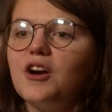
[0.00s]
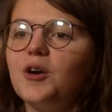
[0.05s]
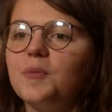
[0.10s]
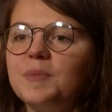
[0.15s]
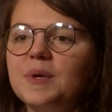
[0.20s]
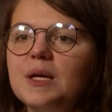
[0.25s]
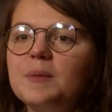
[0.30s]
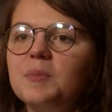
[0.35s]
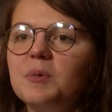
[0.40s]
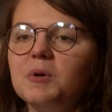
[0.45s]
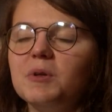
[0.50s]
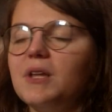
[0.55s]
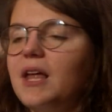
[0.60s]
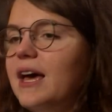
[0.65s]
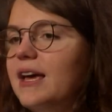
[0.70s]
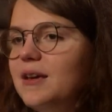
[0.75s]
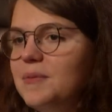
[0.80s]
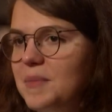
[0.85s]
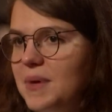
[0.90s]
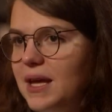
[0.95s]
are people
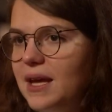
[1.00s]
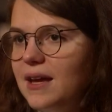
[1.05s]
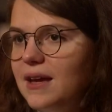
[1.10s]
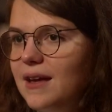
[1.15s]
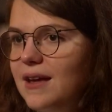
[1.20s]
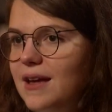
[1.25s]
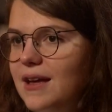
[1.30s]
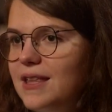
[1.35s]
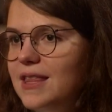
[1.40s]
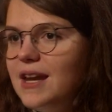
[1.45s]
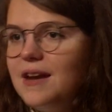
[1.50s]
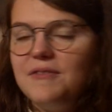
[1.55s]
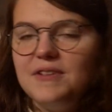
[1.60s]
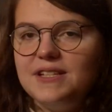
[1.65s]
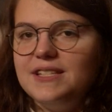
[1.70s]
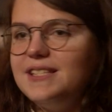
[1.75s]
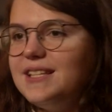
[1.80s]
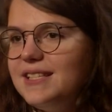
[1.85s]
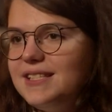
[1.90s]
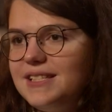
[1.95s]
like me that have
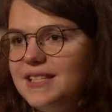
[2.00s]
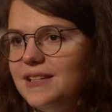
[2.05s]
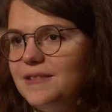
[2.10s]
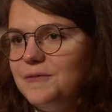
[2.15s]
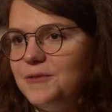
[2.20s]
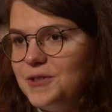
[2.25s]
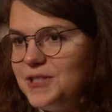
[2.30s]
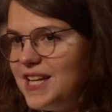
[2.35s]
existed for